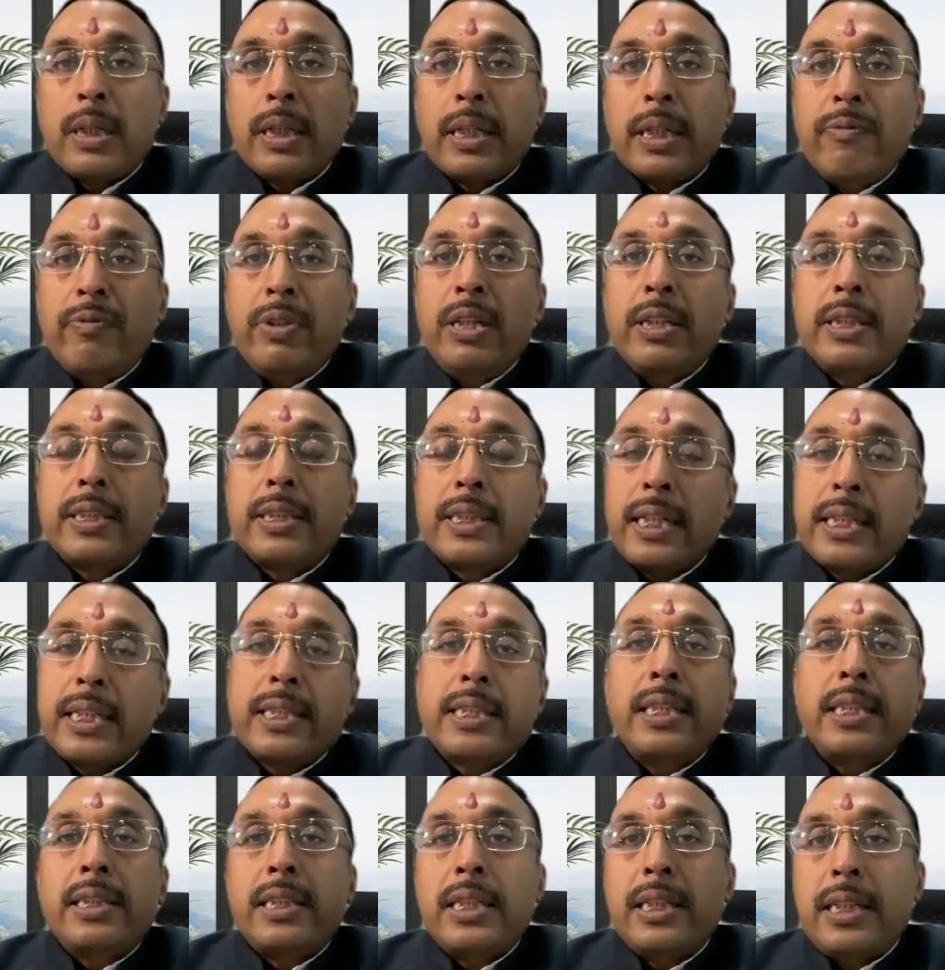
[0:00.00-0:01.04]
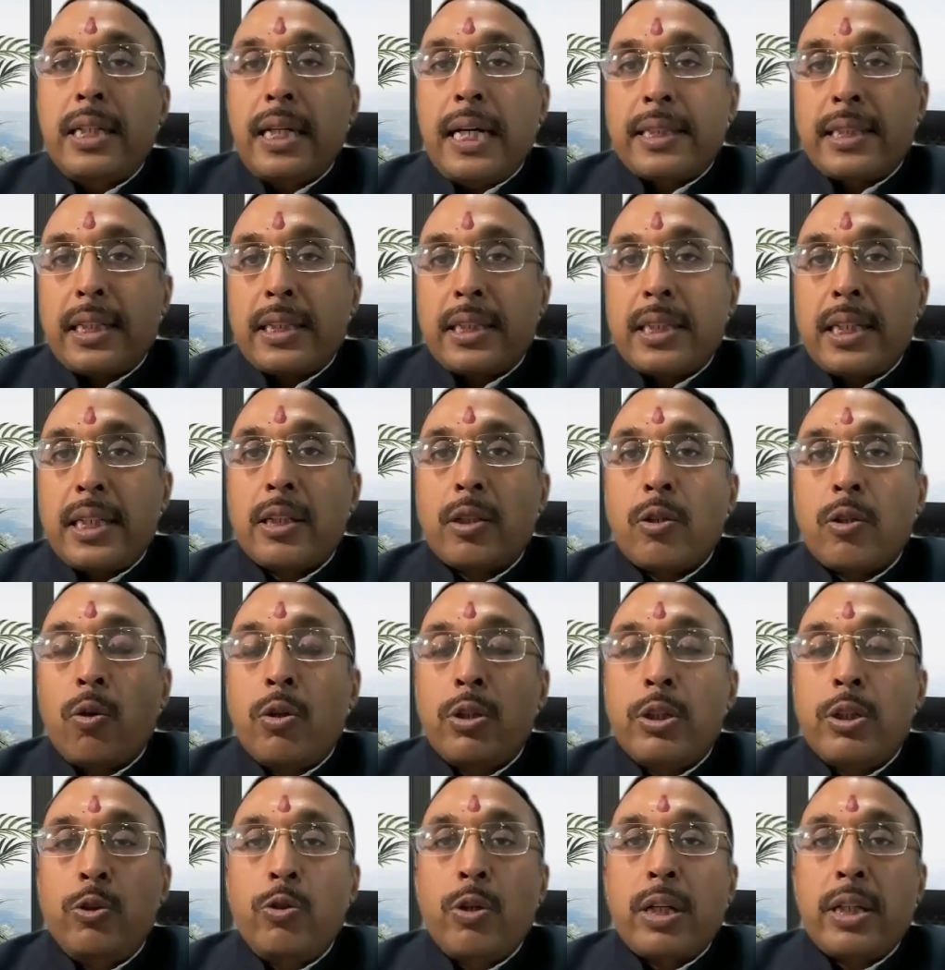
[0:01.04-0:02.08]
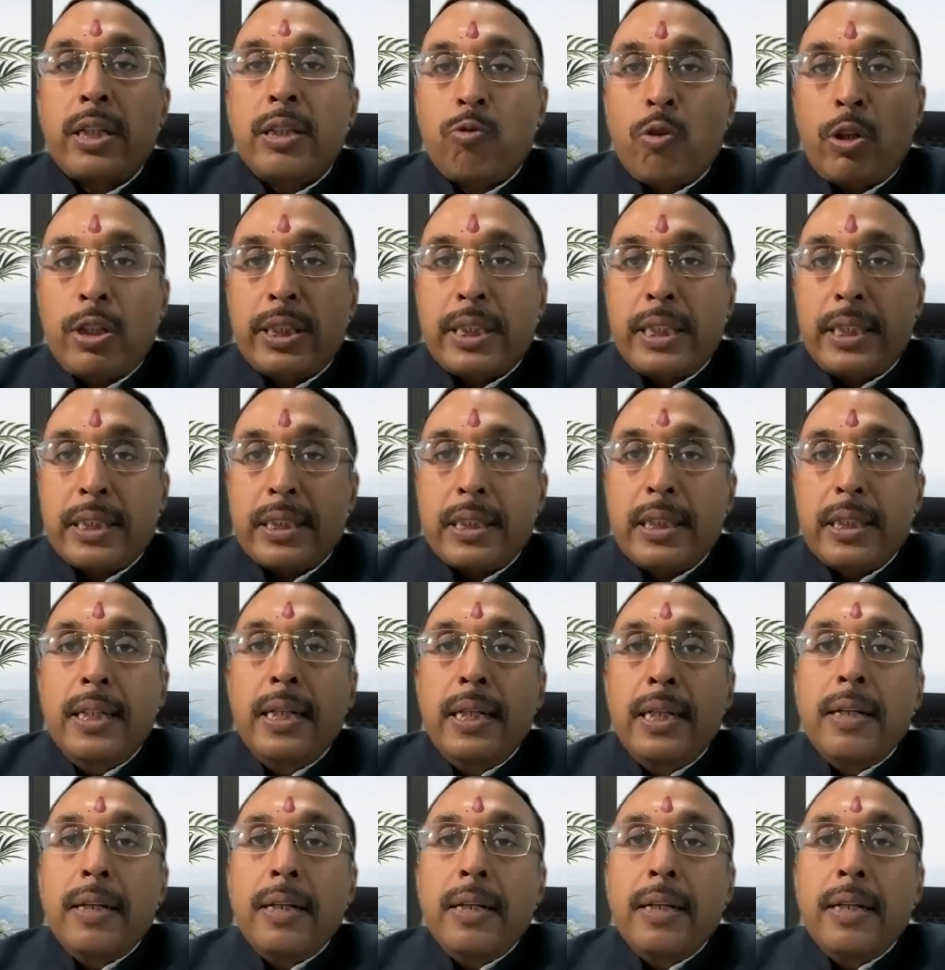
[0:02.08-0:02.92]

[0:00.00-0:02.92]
give the 6-digit HSN on your invoices.